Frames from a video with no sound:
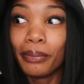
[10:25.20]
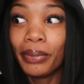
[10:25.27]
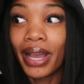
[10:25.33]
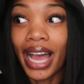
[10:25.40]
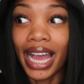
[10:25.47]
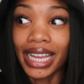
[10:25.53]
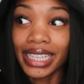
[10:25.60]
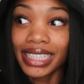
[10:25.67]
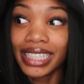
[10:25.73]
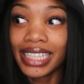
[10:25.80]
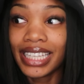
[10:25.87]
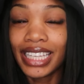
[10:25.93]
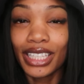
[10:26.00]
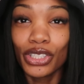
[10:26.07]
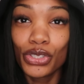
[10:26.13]
back
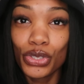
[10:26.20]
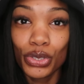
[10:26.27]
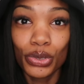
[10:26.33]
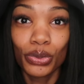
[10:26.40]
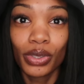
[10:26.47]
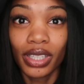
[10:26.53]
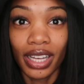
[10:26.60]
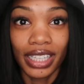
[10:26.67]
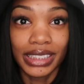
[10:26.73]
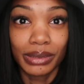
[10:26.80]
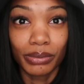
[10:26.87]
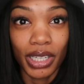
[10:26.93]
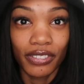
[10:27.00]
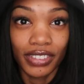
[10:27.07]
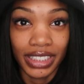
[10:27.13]
into God's
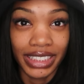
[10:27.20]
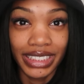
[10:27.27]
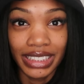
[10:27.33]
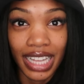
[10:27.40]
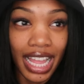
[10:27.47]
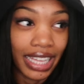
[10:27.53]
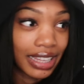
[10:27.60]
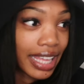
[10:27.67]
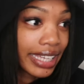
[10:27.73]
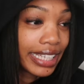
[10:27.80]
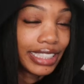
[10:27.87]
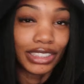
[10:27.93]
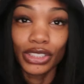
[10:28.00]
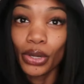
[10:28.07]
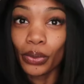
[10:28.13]
marvelous light. Like
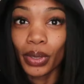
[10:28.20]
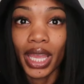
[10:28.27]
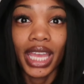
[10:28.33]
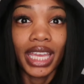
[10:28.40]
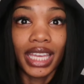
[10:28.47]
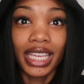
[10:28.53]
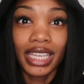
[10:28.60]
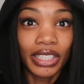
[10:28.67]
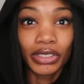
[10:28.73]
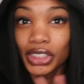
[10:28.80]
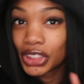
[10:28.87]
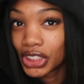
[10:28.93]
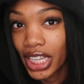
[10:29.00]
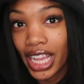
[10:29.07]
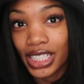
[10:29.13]
it's okay. There's a
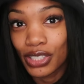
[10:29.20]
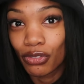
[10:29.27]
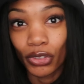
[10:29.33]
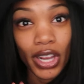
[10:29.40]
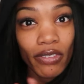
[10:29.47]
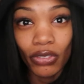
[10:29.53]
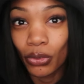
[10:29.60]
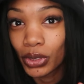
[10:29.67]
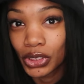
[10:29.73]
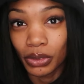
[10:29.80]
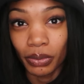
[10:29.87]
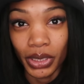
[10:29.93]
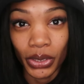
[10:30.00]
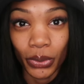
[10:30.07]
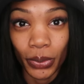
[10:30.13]
chance for everyone to
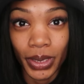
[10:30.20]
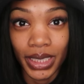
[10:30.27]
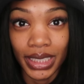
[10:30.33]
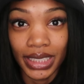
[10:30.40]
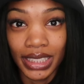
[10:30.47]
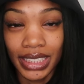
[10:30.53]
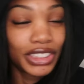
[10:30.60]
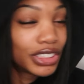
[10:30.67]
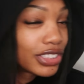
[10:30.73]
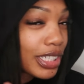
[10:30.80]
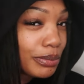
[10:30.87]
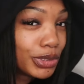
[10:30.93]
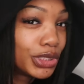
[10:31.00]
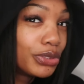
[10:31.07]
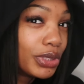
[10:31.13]
be acquitted. It's just up
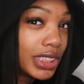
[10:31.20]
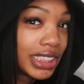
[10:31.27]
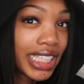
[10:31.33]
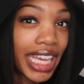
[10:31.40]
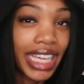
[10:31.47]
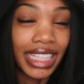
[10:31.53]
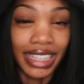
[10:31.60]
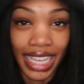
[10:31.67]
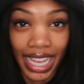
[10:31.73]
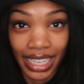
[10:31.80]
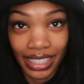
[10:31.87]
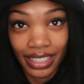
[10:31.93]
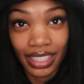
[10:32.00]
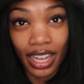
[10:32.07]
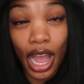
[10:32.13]
to you to take that
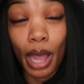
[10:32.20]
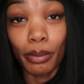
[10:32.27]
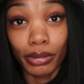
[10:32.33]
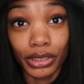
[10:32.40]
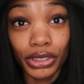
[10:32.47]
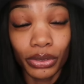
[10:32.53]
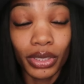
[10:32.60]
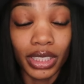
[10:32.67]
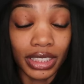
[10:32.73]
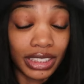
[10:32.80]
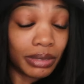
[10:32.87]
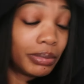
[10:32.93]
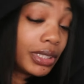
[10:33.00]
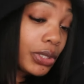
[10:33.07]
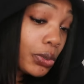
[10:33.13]
opportunity to
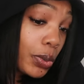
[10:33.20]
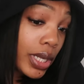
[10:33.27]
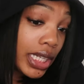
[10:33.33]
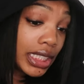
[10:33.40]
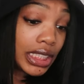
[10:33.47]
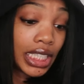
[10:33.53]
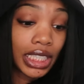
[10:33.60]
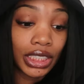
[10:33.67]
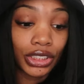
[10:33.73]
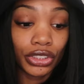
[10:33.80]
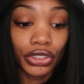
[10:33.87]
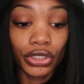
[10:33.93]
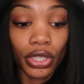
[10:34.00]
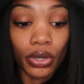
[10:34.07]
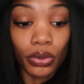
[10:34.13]
be acquitted.
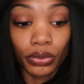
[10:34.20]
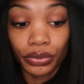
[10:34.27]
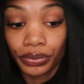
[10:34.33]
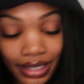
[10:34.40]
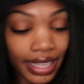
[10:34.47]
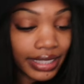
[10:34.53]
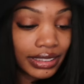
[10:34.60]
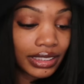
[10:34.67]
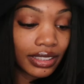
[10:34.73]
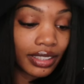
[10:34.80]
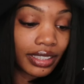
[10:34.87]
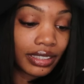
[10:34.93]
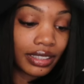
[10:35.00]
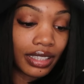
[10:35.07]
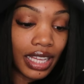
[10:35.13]
So I like to
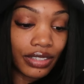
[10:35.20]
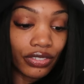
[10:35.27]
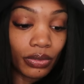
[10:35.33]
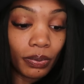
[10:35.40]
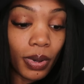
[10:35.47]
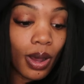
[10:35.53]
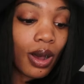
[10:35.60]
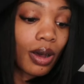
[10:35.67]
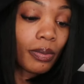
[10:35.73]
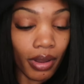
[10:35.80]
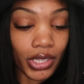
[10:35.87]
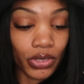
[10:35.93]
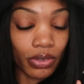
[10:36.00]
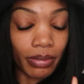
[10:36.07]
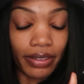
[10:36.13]
look at the life of Paul.
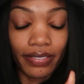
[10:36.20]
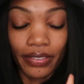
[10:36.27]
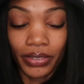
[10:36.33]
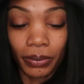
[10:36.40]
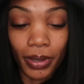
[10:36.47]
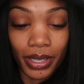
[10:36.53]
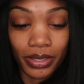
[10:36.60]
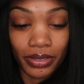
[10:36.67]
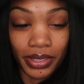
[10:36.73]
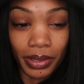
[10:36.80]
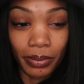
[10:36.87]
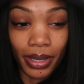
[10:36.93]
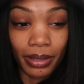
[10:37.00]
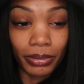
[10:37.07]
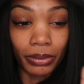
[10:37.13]
Paul's one of my favorite apostles in the
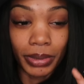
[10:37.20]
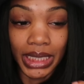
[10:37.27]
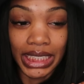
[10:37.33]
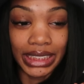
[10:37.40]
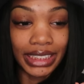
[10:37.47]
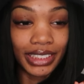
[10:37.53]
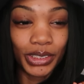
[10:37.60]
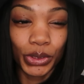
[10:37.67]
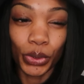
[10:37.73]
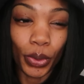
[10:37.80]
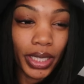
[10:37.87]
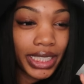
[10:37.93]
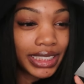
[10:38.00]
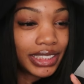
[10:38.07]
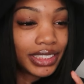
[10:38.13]
Bible because his
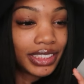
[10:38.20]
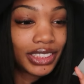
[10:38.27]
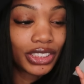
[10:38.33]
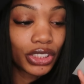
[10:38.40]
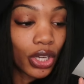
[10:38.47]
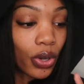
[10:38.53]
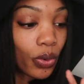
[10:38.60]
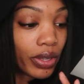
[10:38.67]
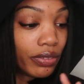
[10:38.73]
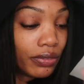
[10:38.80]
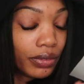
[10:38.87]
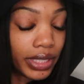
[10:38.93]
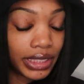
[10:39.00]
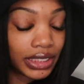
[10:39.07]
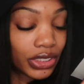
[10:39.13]
story is just so and
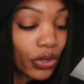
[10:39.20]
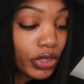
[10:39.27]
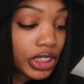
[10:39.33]
it's so